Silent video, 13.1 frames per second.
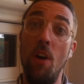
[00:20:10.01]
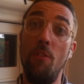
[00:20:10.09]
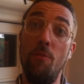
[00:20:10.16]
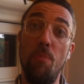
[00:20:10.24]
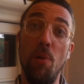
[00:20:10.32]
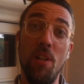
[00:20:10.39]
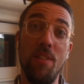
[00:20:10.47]

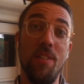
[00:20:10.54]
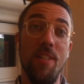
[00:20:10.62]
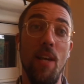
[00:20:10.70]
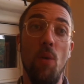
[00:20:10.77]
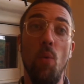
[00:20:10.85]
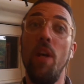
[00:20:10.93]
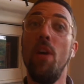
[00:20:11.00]
of
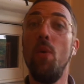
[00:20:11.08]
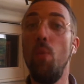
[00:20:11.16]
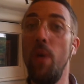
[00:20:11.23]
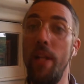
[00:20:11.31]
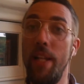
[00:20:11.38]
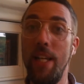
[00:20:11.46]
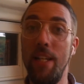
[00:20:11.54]
books that we are
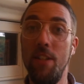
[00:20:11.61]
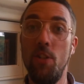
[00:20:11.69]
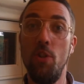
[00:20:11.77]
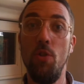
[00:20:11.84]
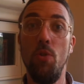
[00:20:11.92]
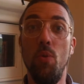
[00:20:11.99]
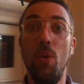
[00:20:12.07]

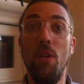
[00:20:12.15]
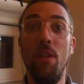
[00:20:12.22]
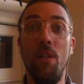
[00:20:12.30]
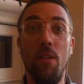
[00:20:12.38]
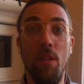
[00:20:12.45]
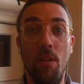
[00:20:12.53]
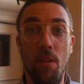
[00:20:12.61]
willing to